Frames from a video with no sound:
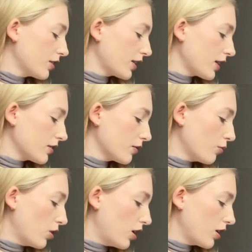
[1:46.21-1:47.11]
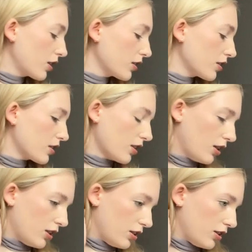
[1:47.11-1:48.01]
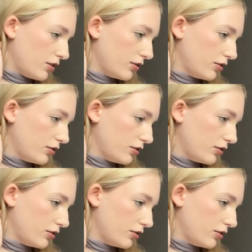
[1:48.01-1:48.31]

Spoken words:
Get some work done.